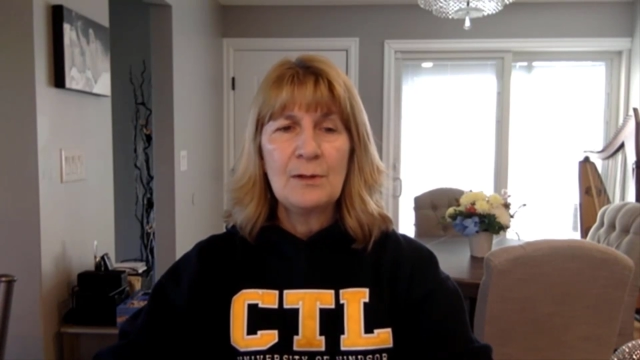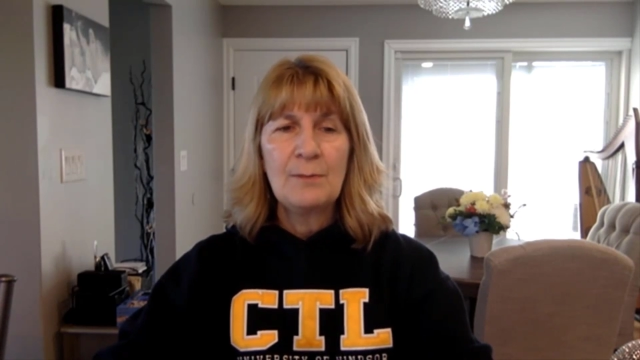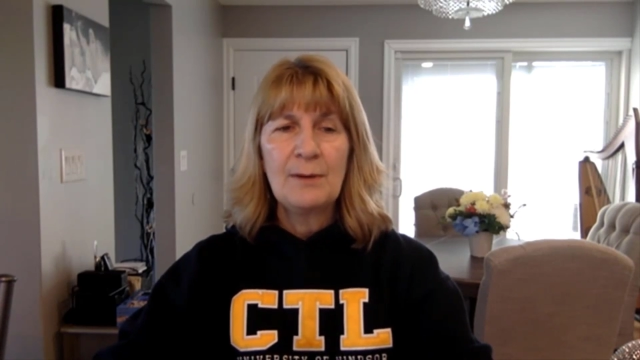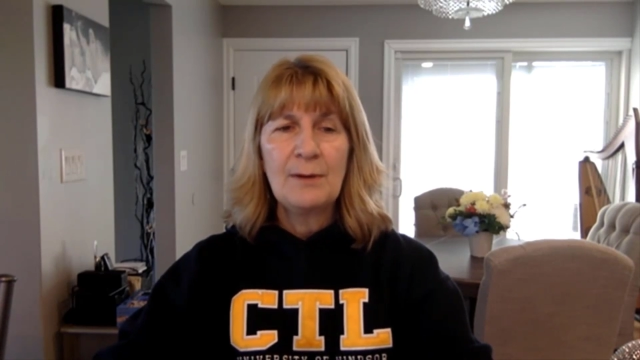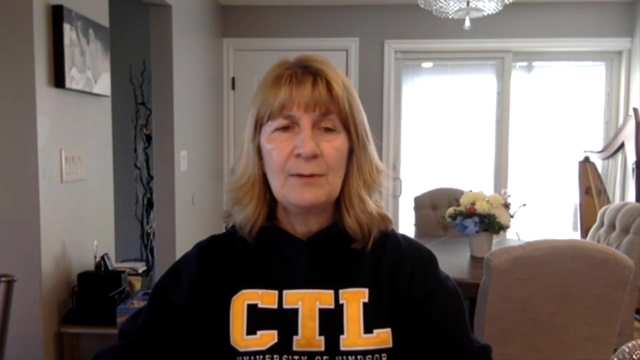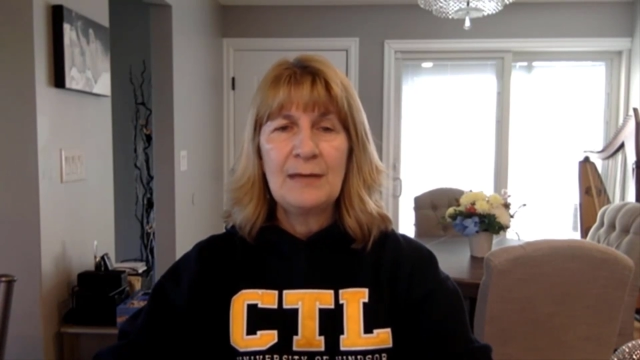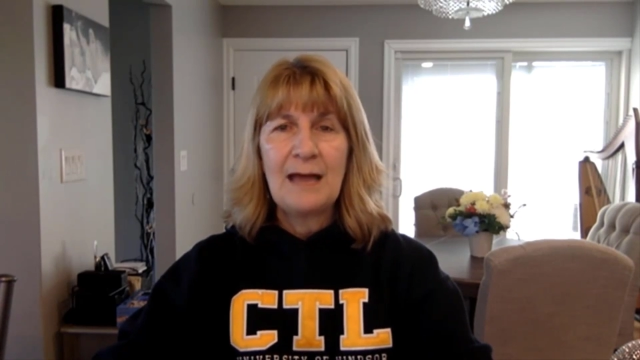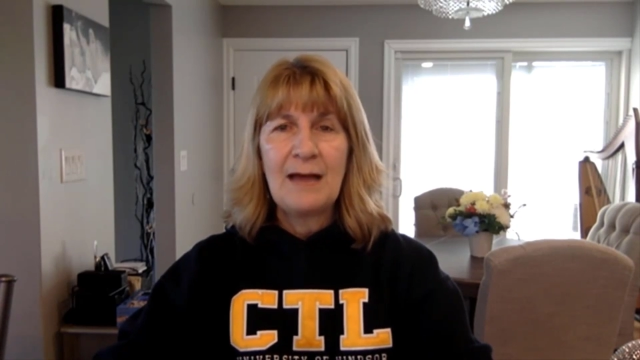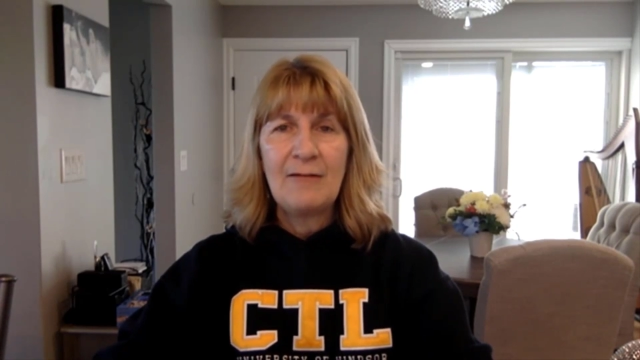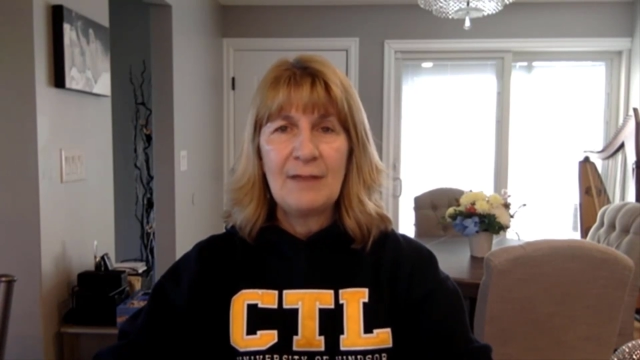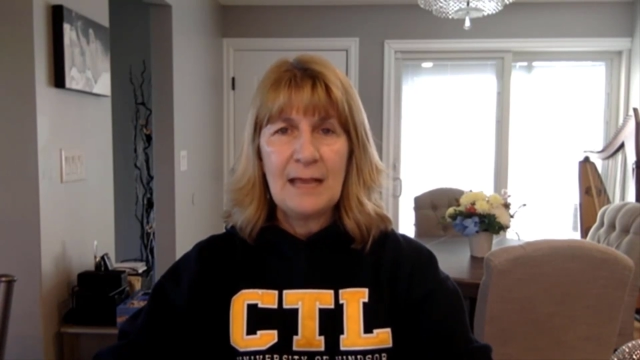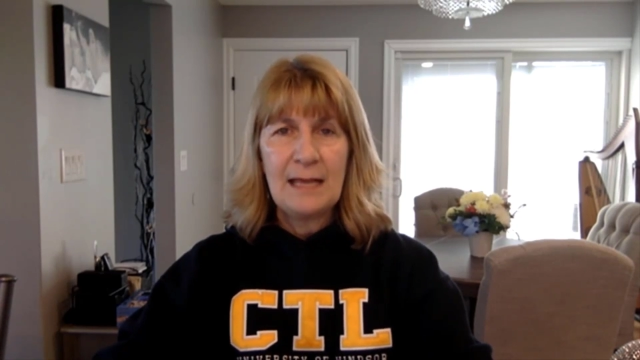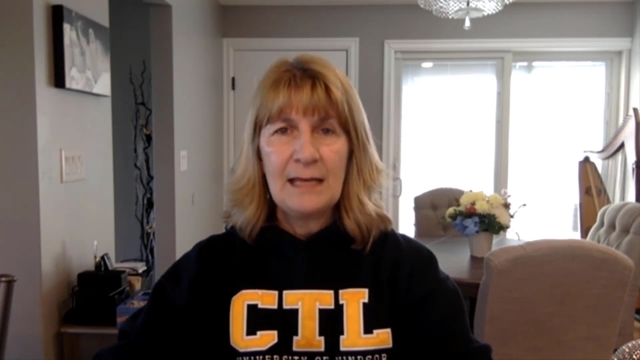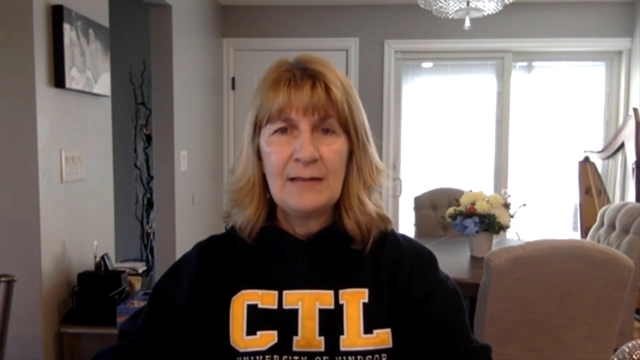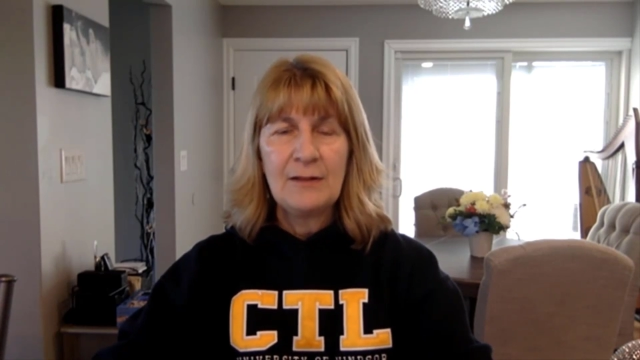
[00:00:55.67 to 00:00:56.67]
about
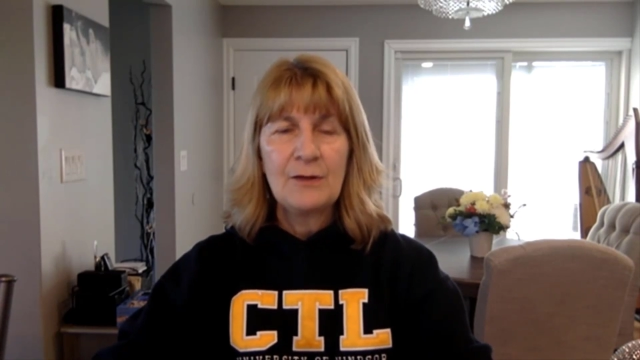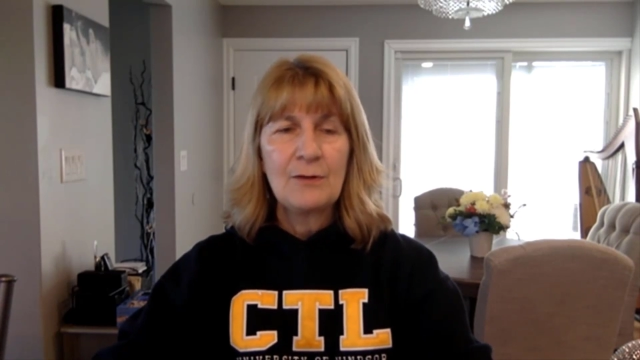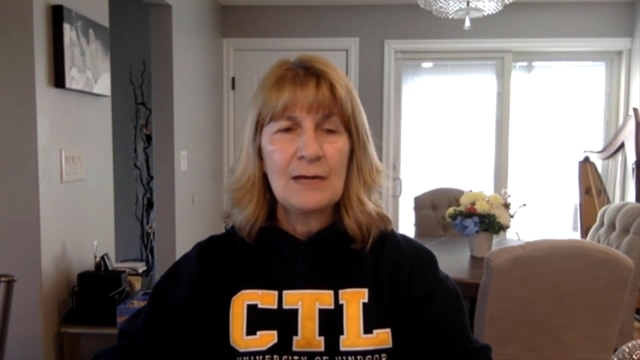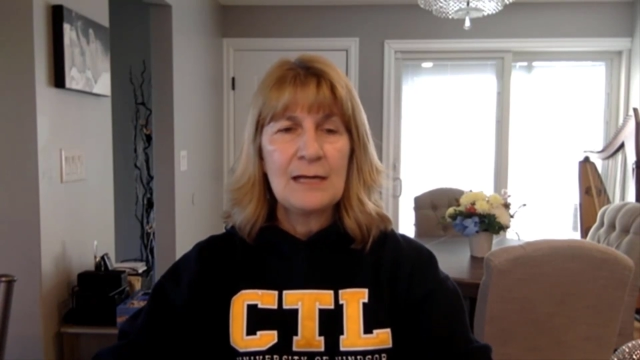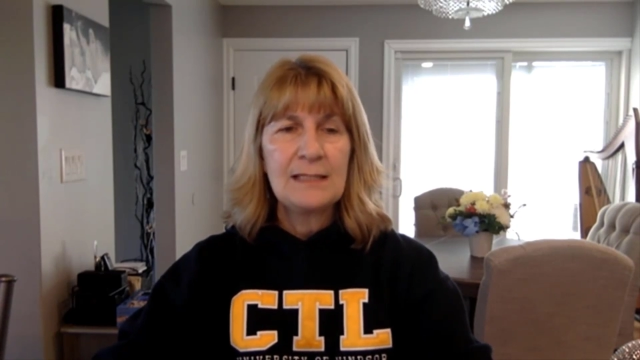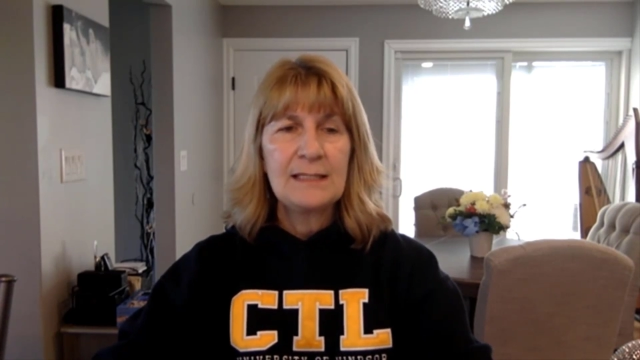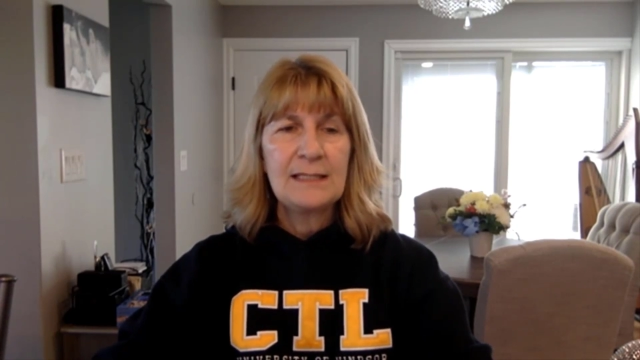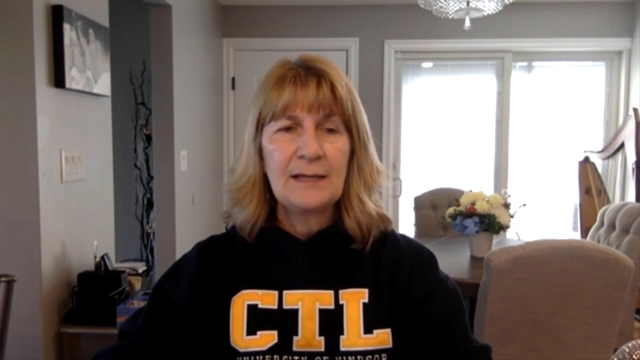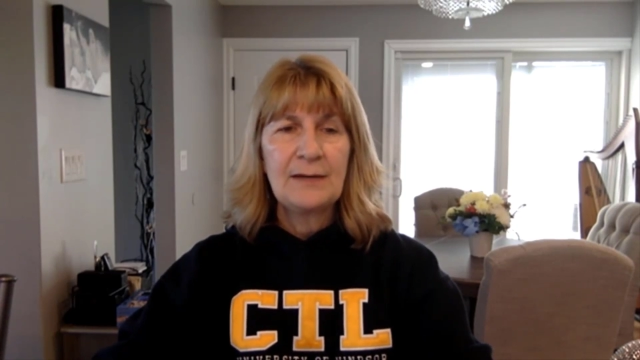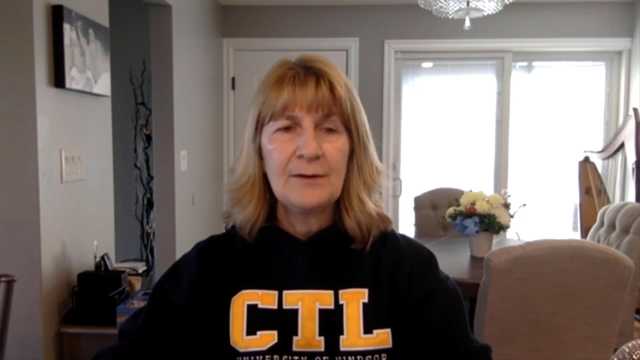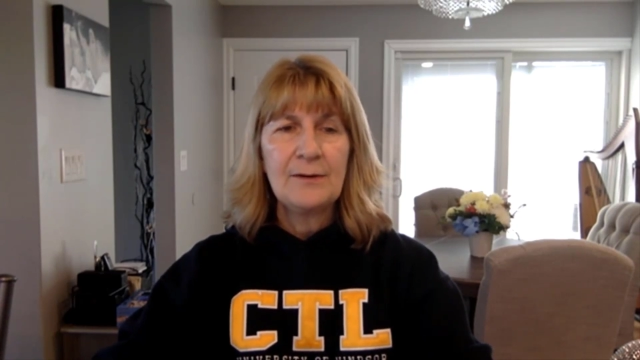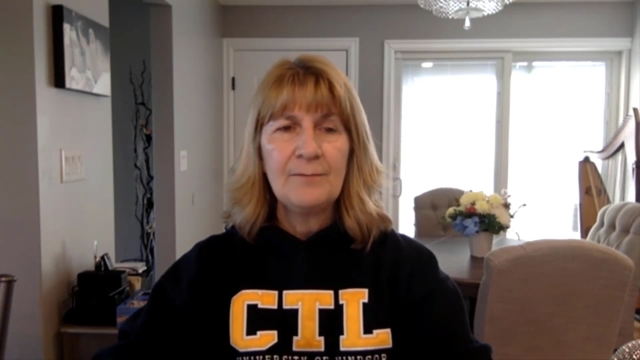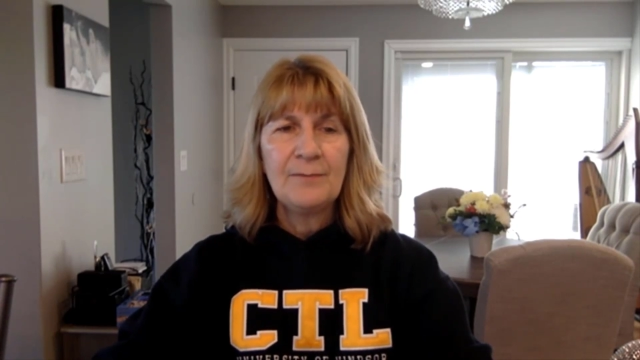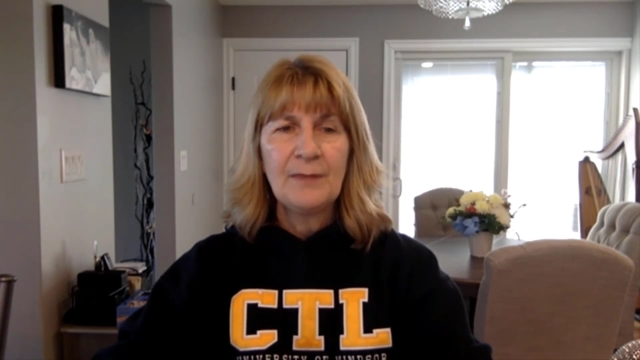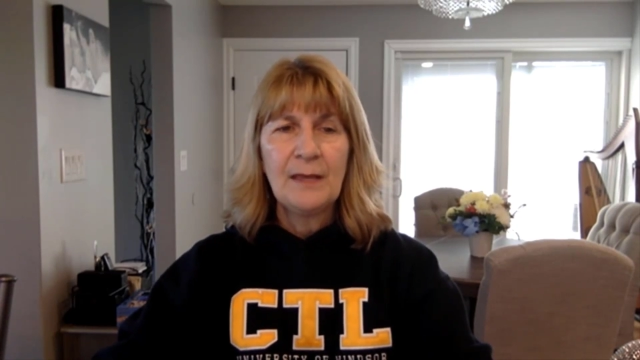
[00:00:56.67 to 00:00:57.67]
navigating the Grade
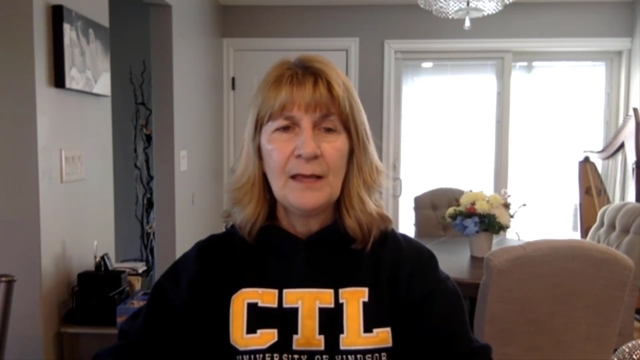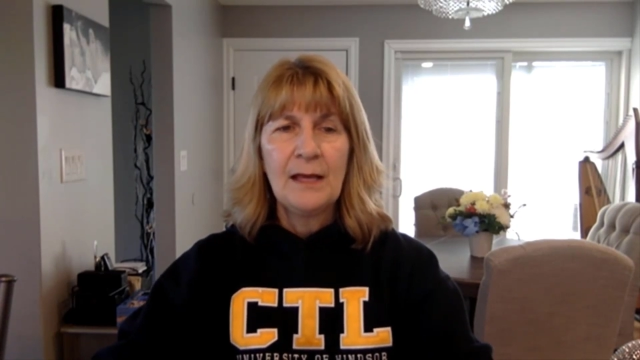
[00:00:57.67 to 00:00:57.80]
Center,